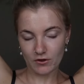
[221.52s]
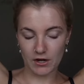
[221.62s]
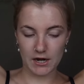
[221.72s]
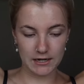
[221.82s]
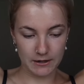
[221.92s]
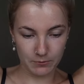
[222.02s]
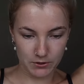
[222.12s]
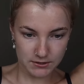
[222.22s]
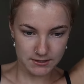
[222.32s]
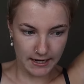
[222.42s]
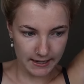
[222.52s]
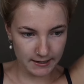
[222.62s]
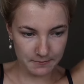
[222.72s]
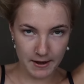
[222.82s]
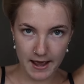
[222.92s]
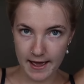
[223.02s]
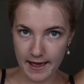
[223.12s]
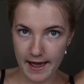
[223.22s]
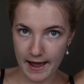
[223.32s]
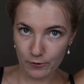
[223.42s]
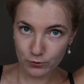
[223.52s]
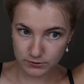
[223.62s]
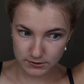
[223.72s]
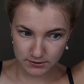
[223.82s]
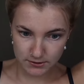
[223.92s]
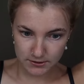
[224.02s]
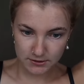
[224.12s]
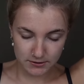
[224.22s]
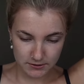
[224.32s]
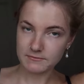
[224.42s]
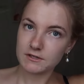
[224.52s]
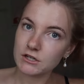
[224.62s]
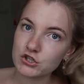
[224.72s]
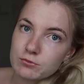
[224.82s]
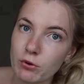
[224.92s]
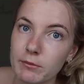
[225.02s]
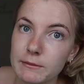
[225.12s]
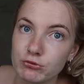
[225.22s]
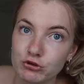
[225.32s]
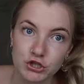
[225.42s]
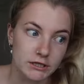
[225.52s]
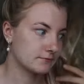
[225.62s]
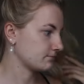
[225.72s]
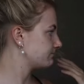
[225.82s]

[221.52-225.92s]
Okay, now I'm gonna take my hair out. I should probably brush it.